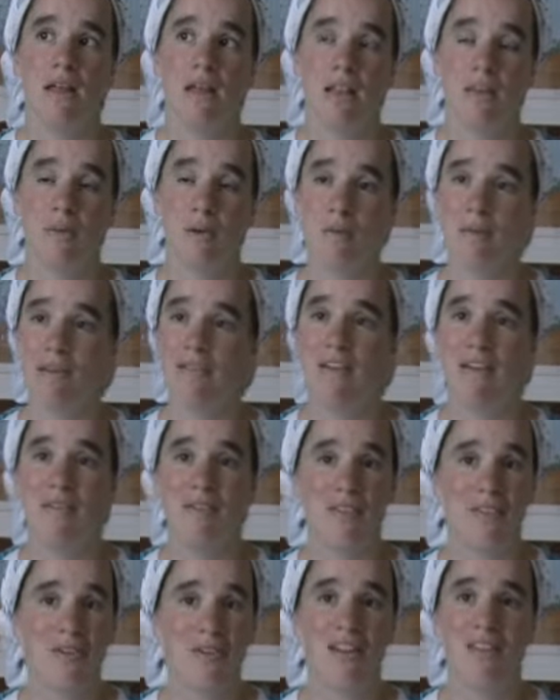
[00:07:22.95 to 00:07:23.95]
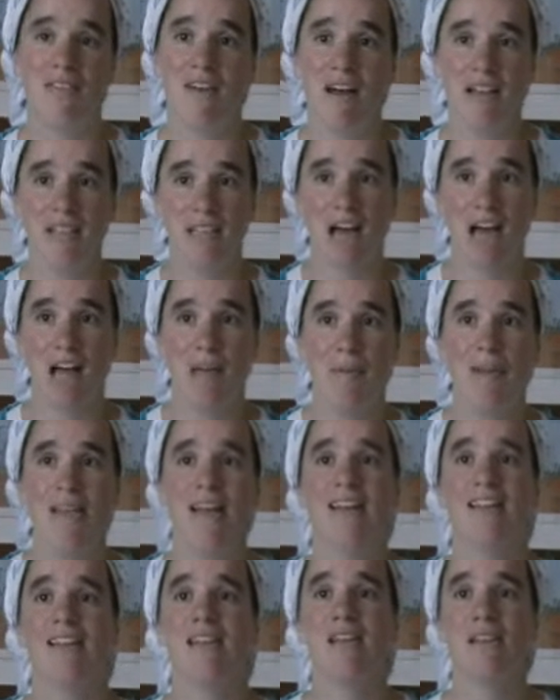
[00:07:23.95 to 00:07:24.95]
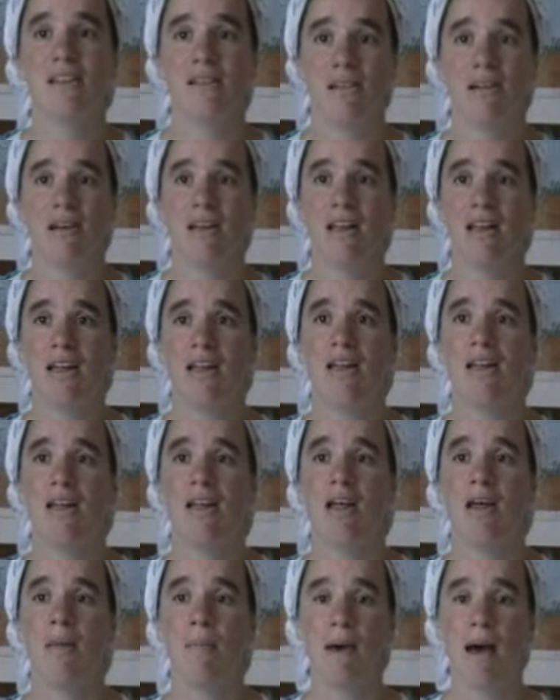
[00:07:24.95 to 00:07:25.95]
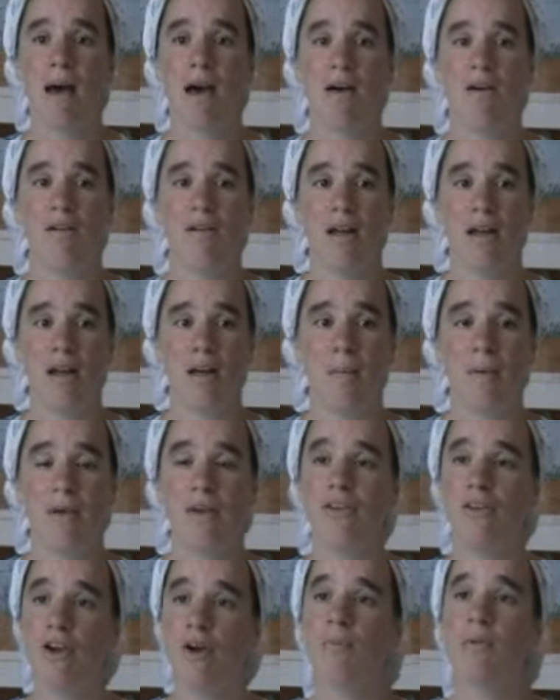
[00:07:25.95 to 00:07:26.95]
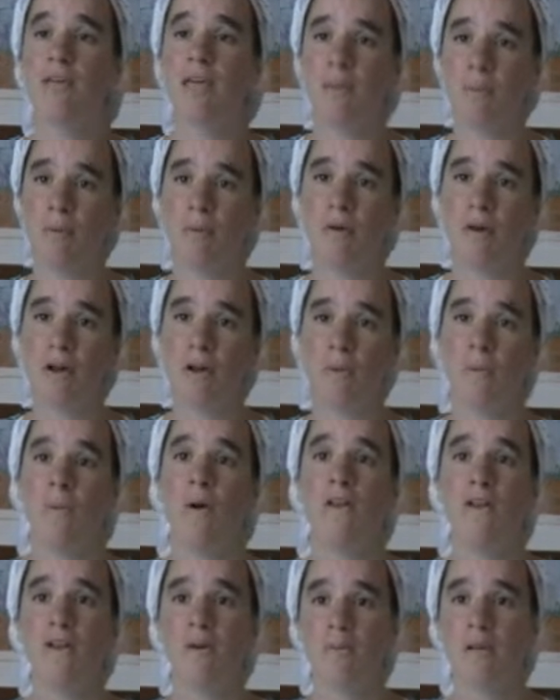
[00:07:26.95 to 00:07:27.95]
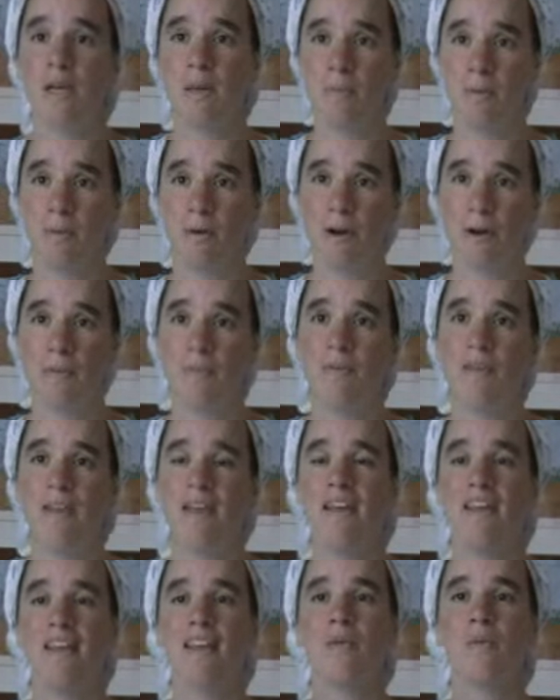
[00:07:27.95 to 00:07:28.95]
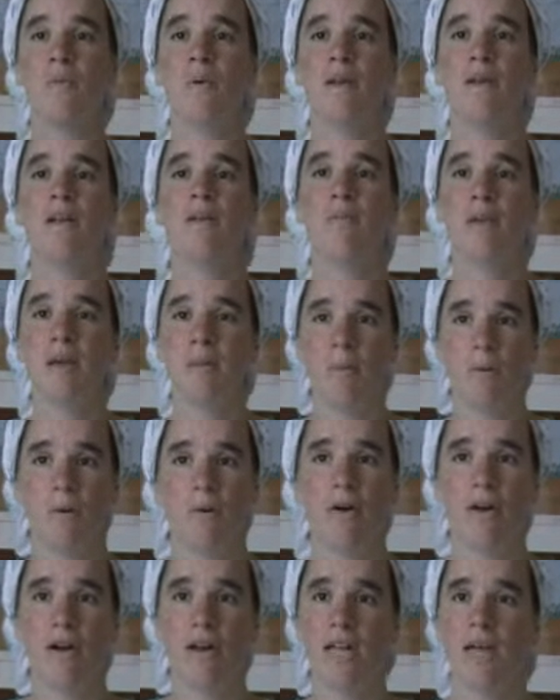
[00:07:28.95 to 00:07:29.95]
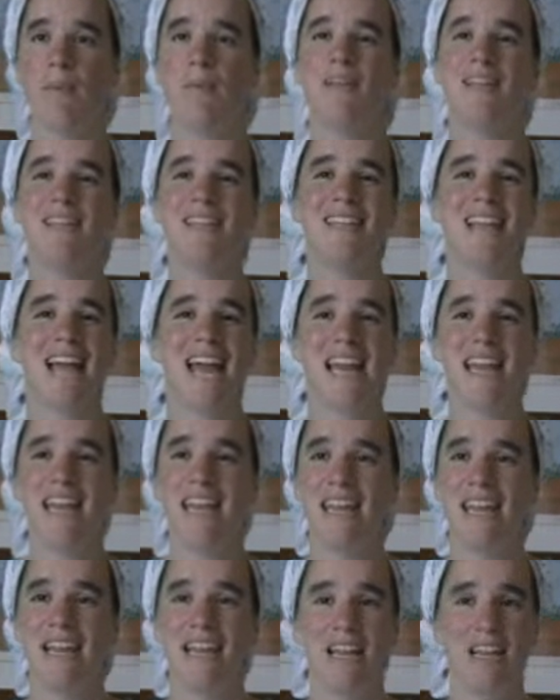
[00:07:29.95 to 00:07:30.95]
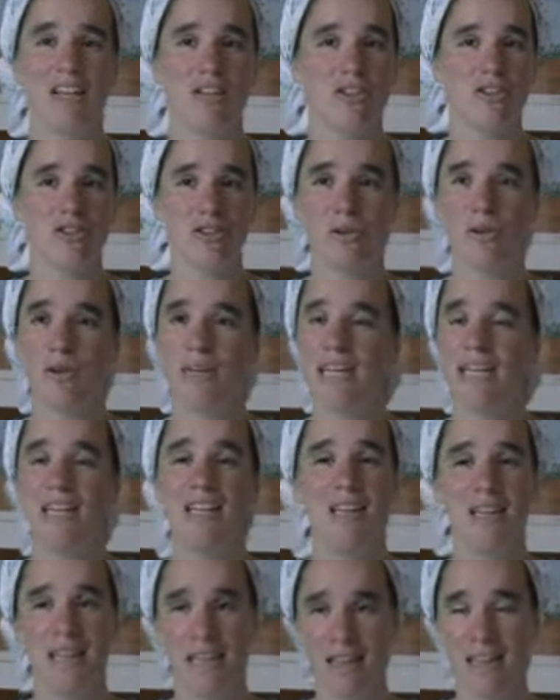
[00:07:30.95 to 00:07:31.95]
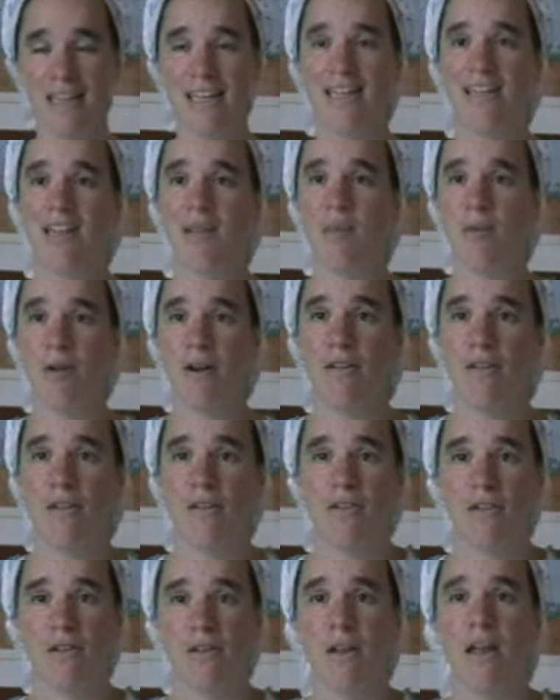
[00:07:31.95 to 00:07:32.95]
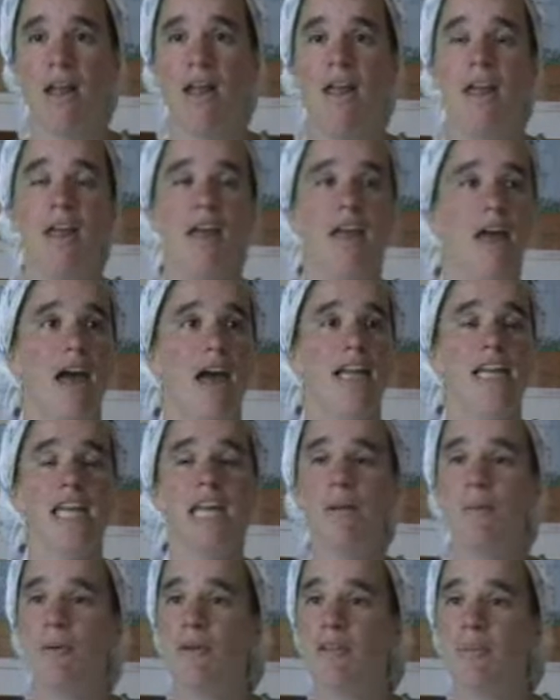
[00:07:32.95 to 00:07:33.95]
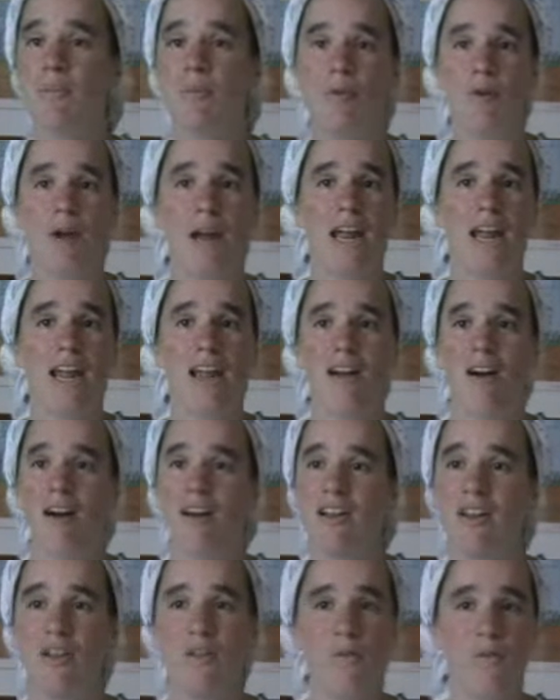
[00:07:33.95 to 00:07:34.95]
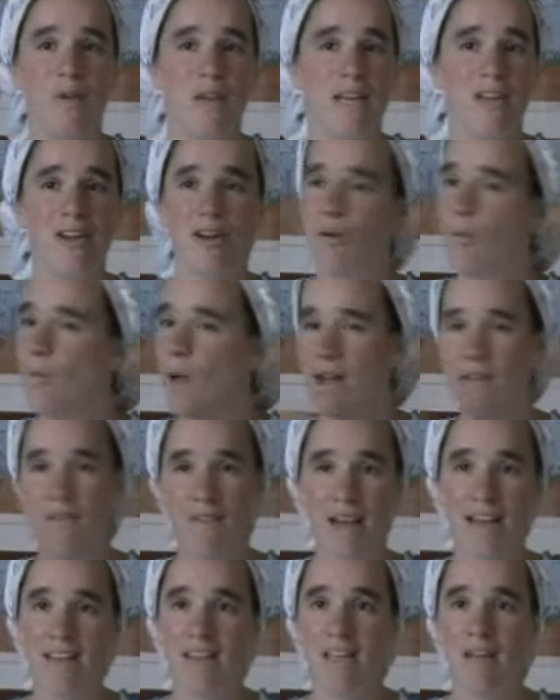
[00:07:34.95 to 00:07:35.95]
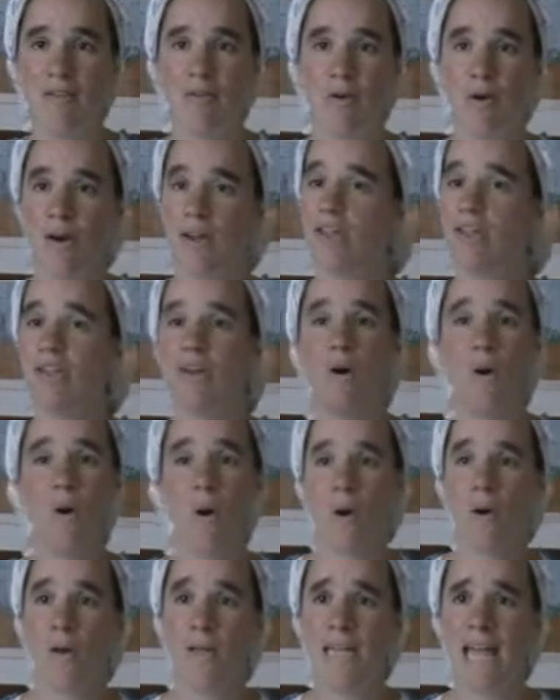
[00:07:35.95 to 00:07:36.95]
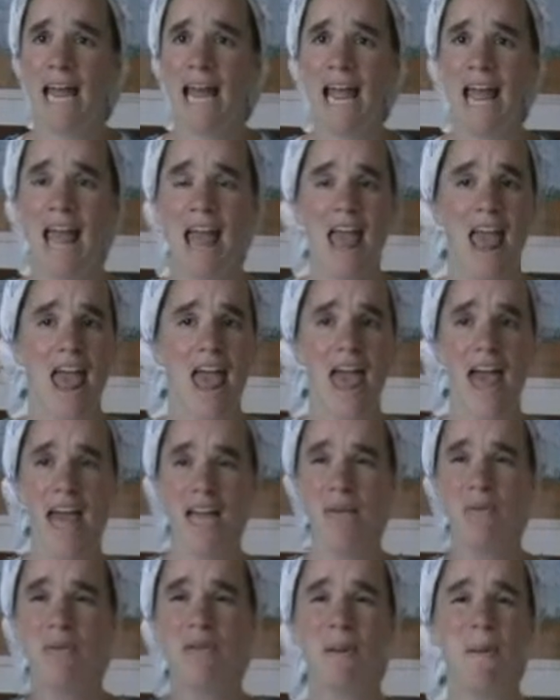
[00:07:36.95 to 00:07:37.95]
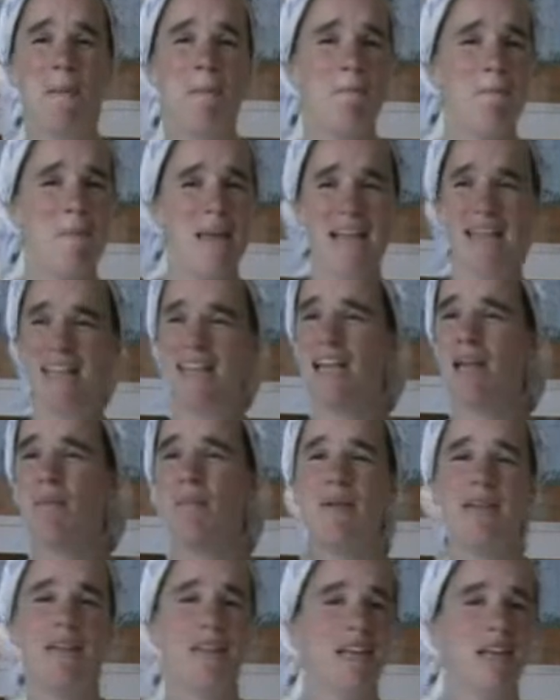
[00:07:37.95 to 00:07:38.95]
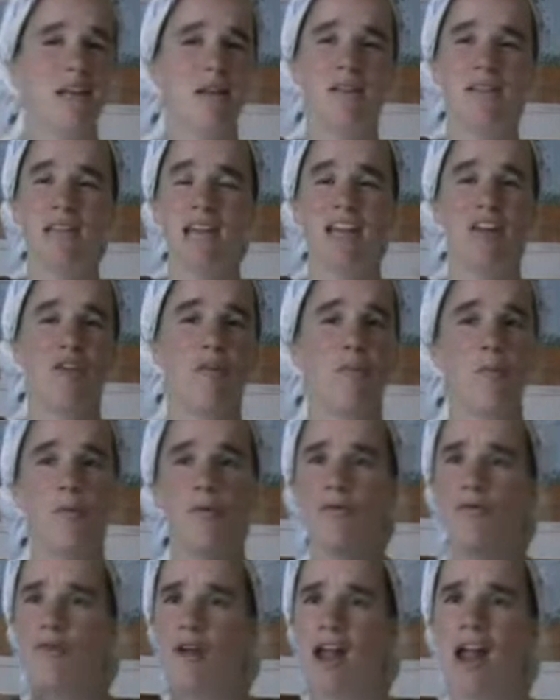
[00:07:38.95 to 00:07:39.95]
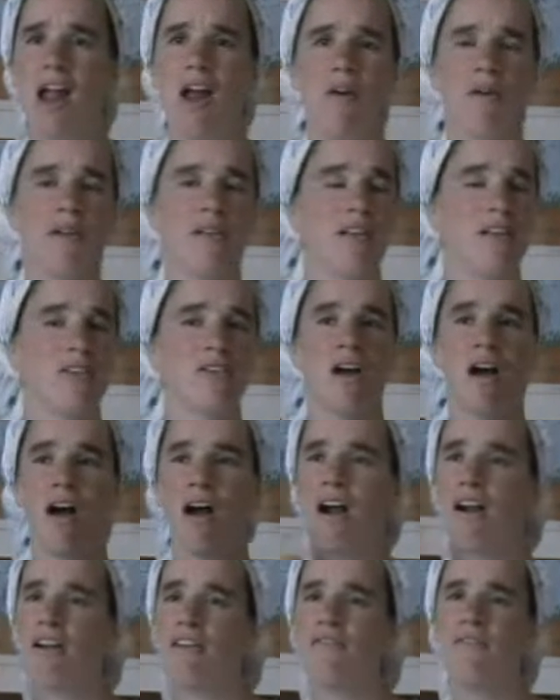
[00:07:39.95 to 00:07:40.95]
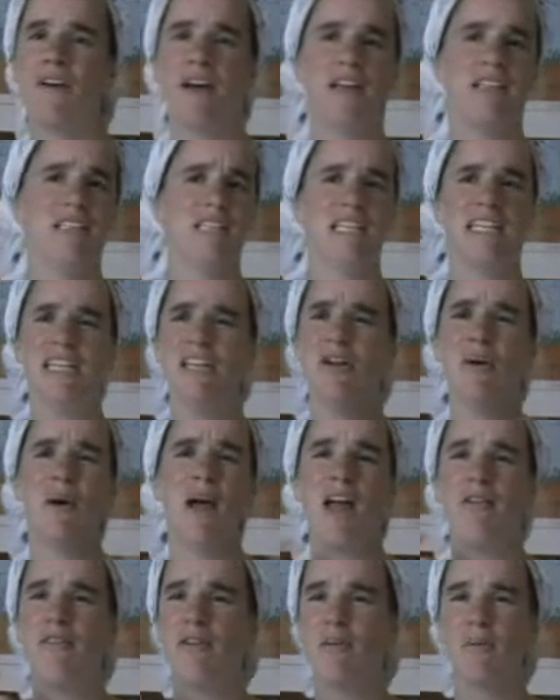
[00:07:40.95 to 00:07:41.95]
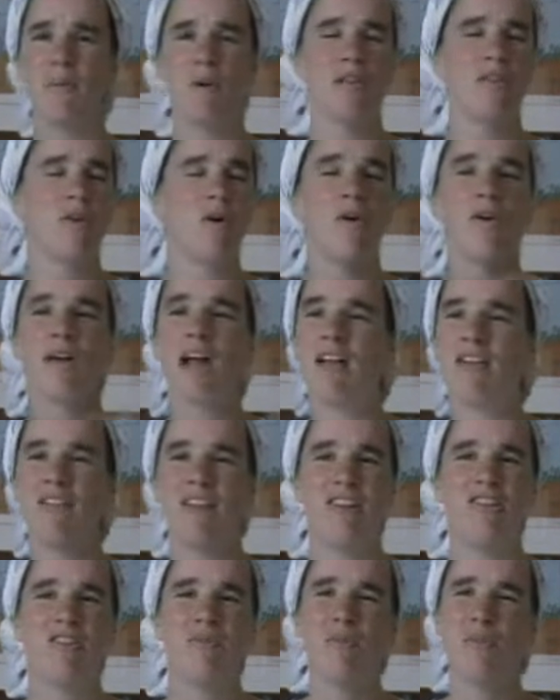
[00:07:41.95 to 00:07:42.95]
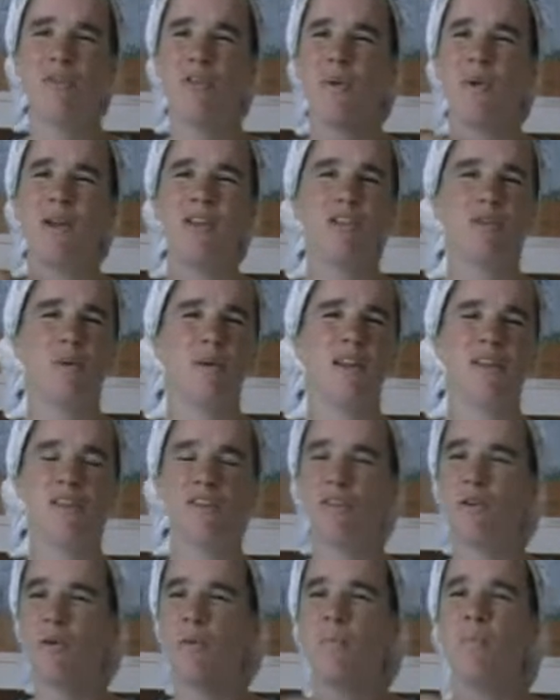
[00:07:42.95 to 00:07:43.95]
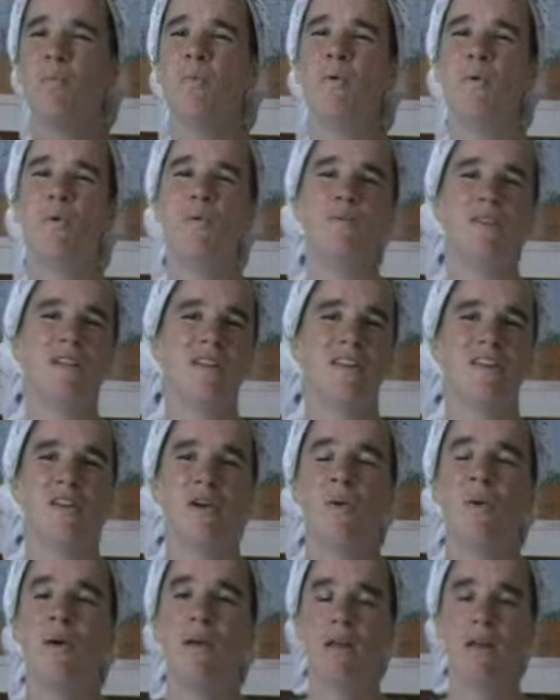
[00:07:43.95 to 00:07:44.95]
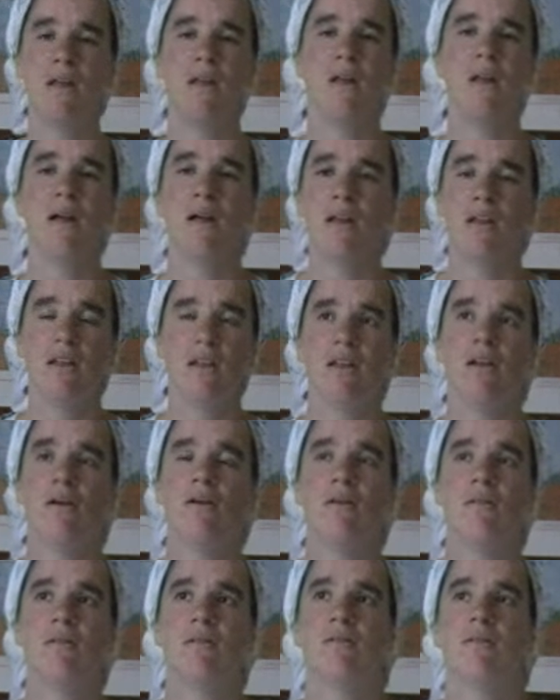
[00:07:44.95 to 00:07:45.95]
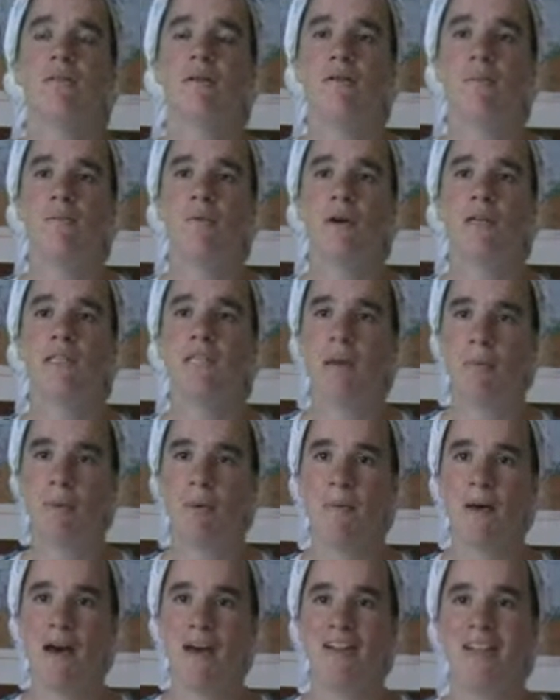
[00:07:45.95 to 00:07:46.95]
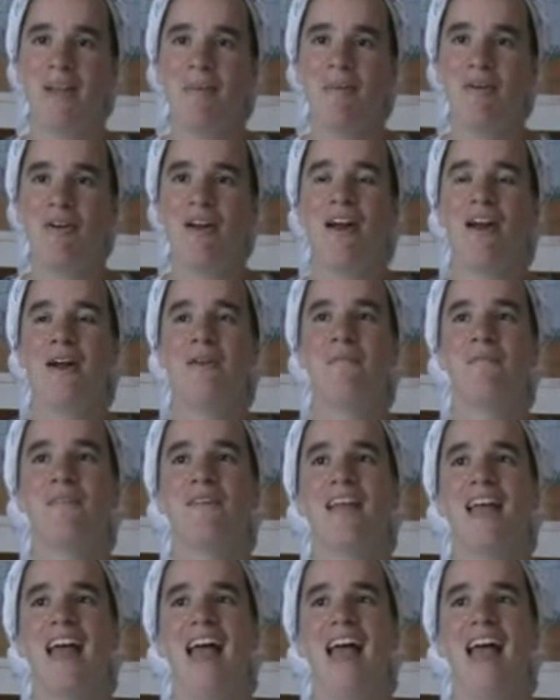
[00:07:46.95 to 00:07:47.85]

It's one of my favorite stories of all time. He tells a story about Yom Kippur. One Yom Kippur. It was one Yom Kippur. He was standing in shul. He leads the prayers in shul. And he was praying on his feet, while fasting, of course, the whole day. And it was an amazing day of prayer and such heartfelt, and, everyone, the whole congregation was so into it and so moved and so, worked up about the prayer.